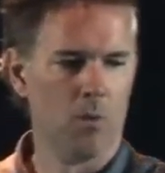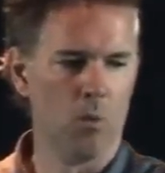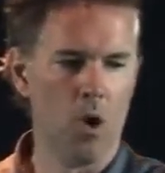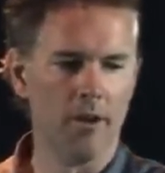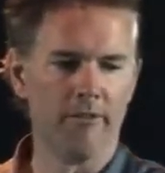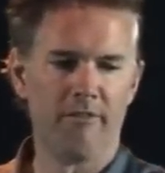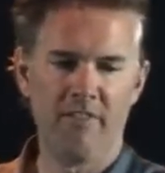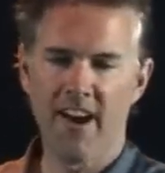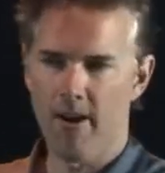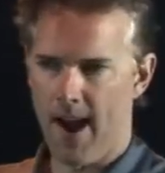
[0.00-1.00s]
One
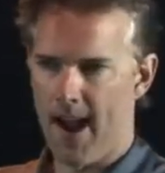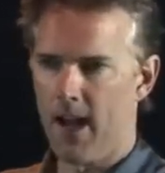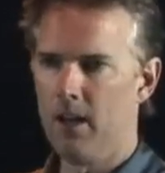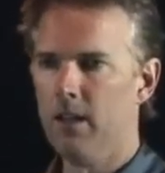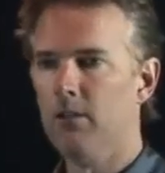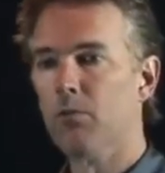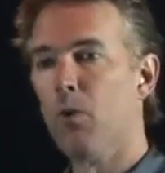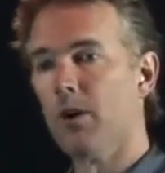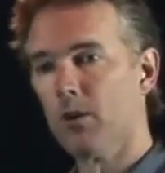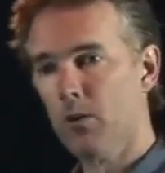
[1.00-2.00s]
farad is
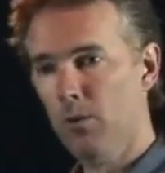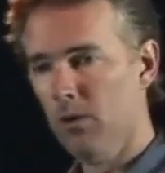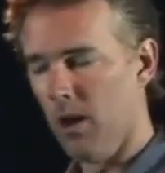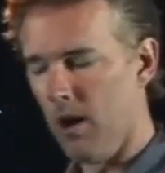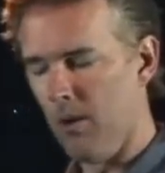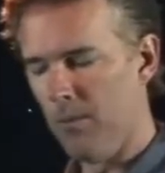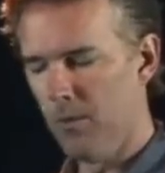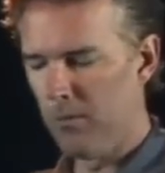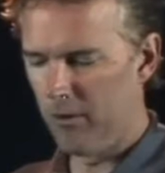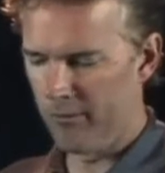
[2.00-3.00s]
one coulomb
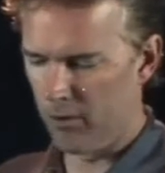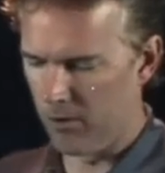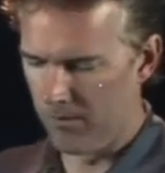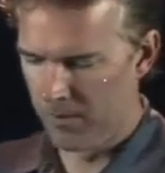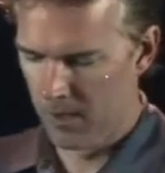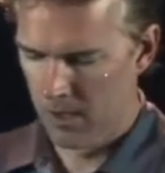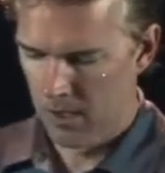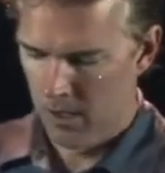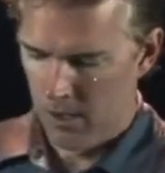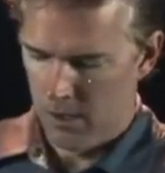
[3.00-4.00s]
per volt.
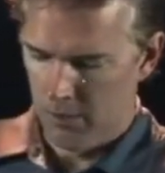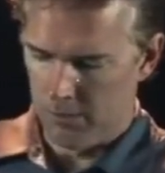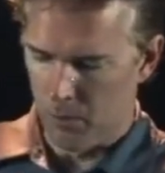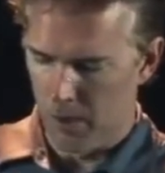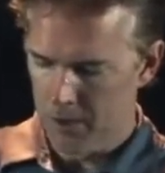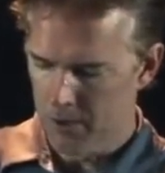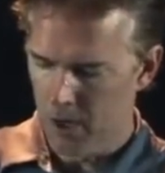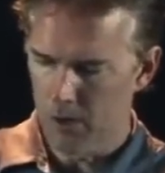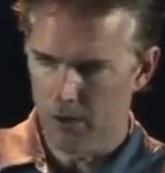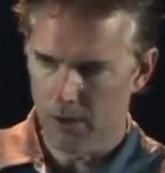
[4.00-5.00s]
So when you
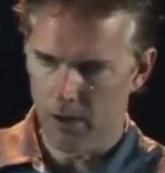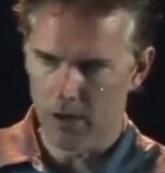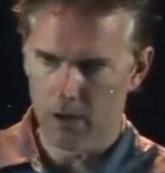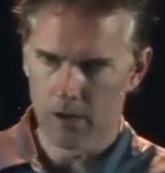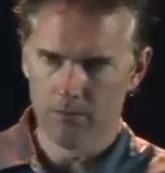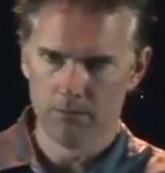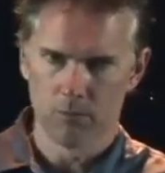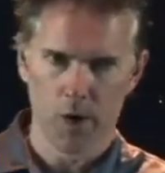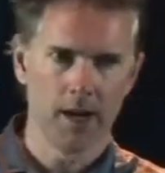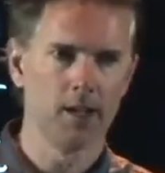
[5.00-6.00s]
go to the
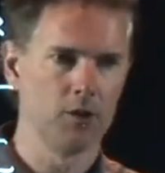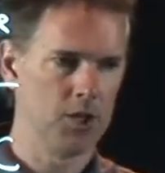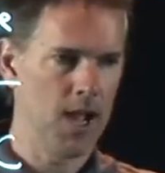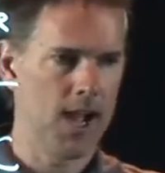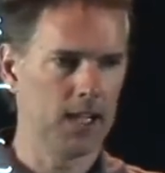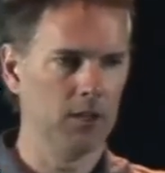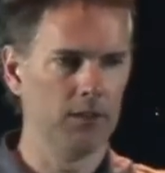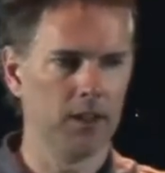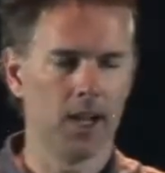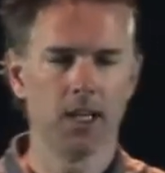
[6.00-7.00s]
Radio Shack and you
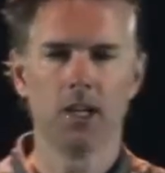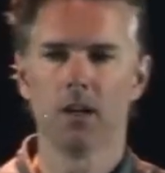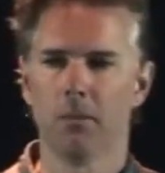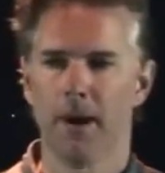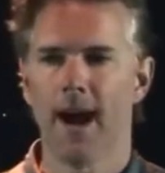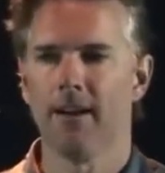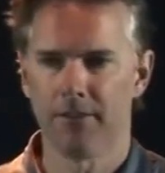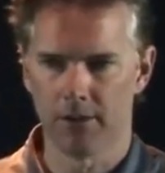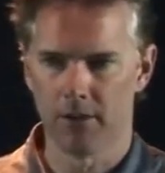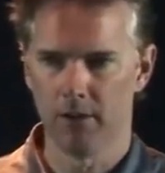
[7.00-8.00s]
say, I need a
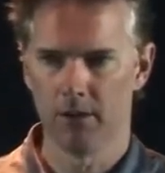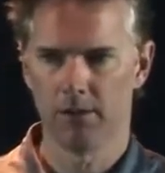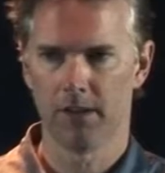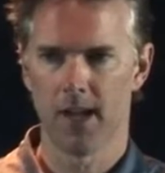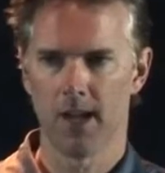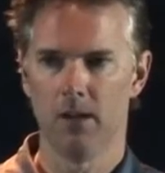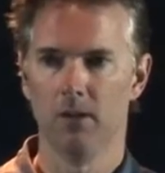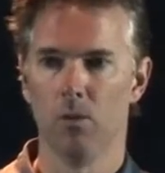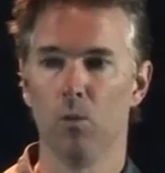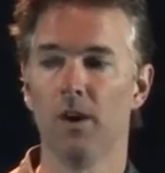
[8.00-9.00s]
capacitor, they'll say,
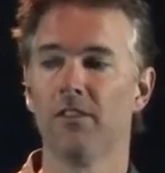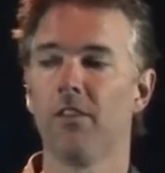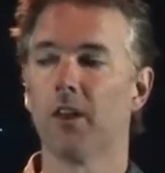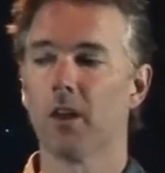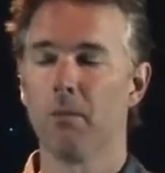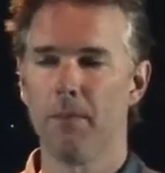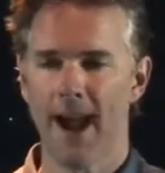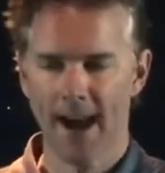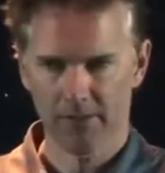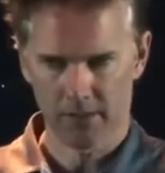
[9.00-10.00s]
what's the
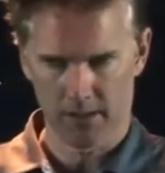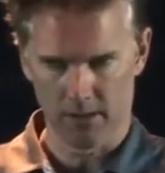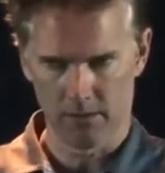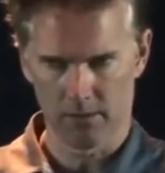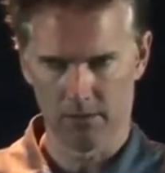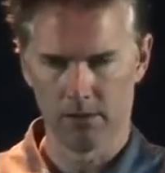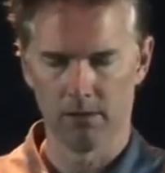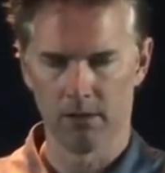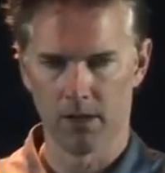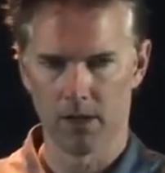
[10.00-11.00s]
capacitance
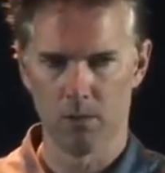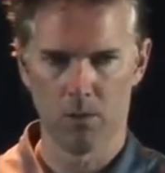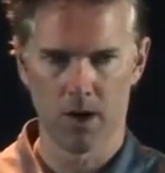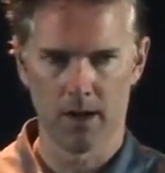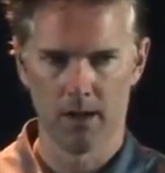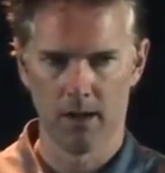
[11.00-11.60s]
that you want?